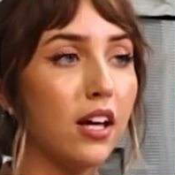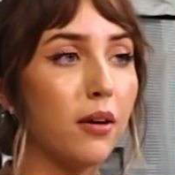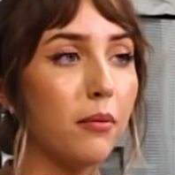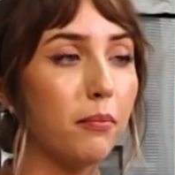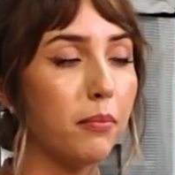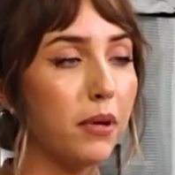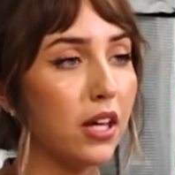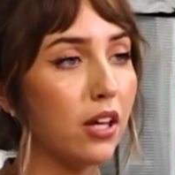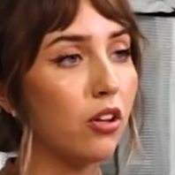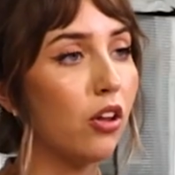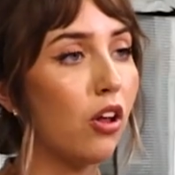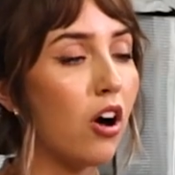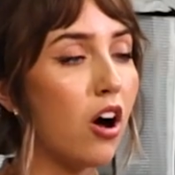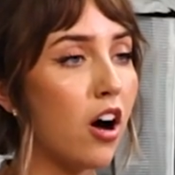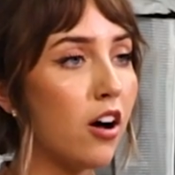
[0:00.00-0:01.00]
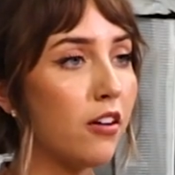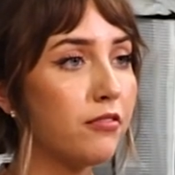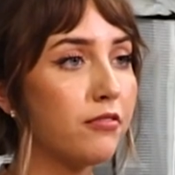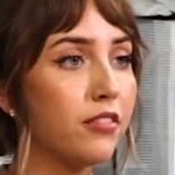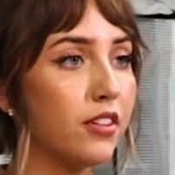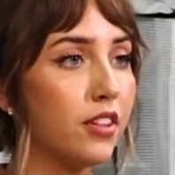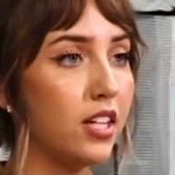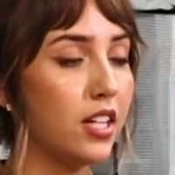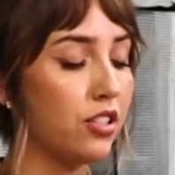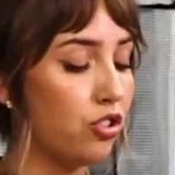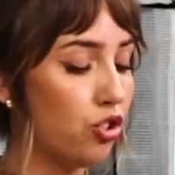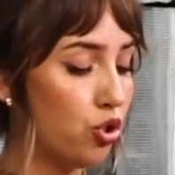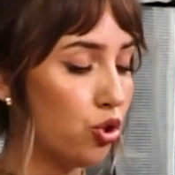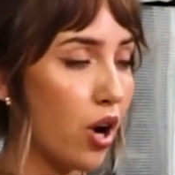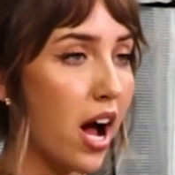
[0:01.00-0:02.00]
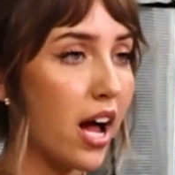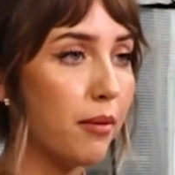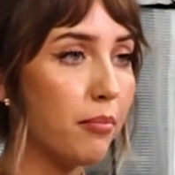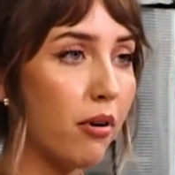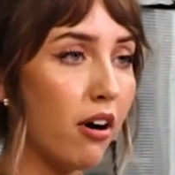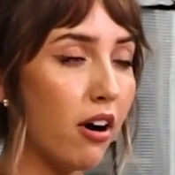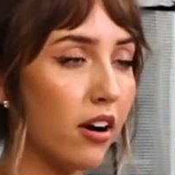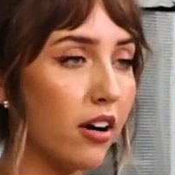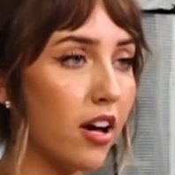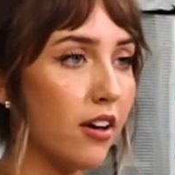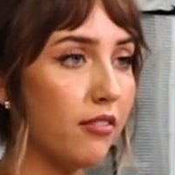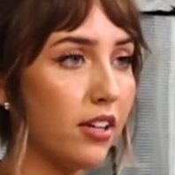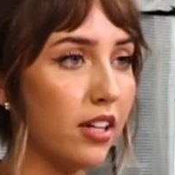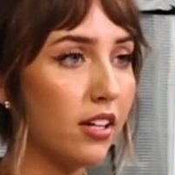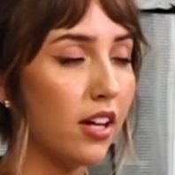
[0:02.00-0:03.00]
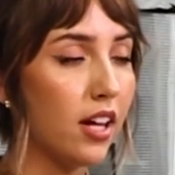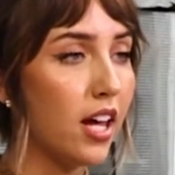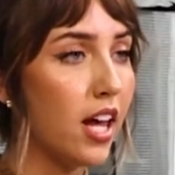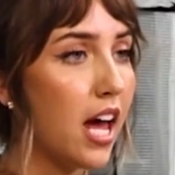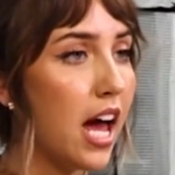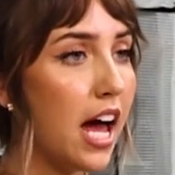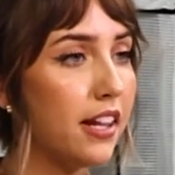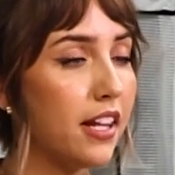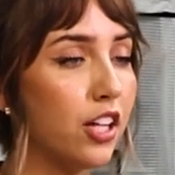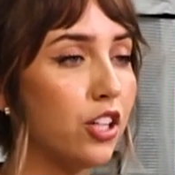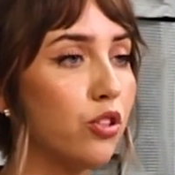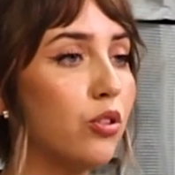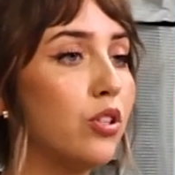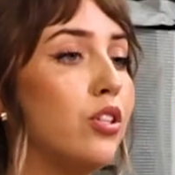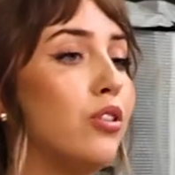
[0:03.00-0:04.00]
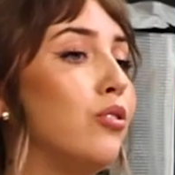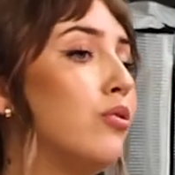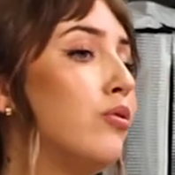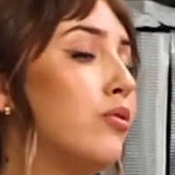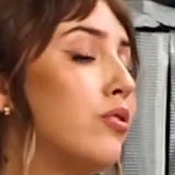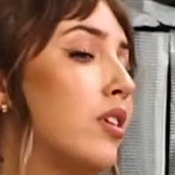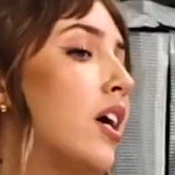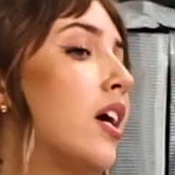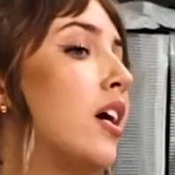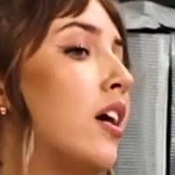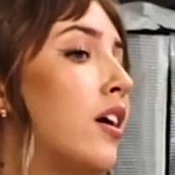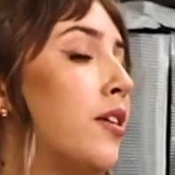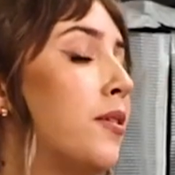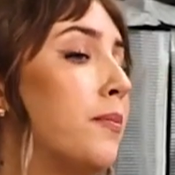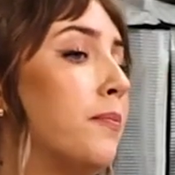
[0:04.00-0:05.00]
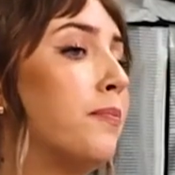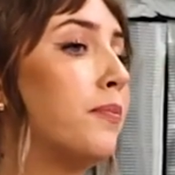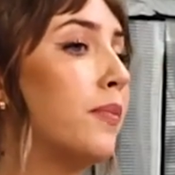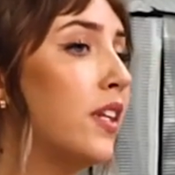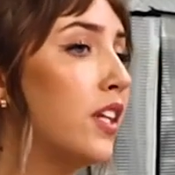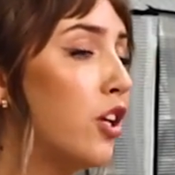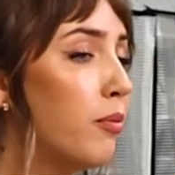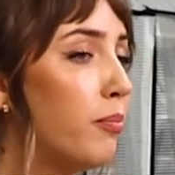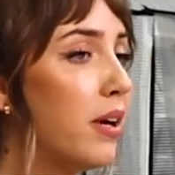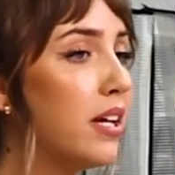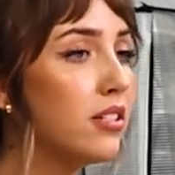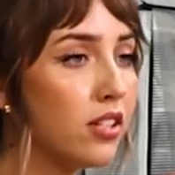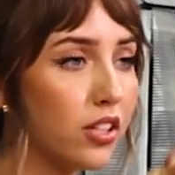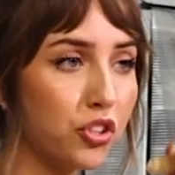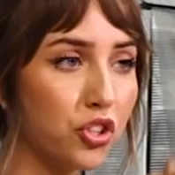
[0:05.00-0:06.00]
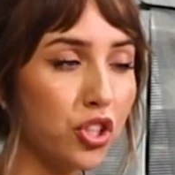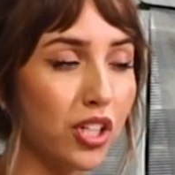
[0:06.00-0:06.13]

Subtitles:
peel off this dry part of it, and then you can use your basic cheese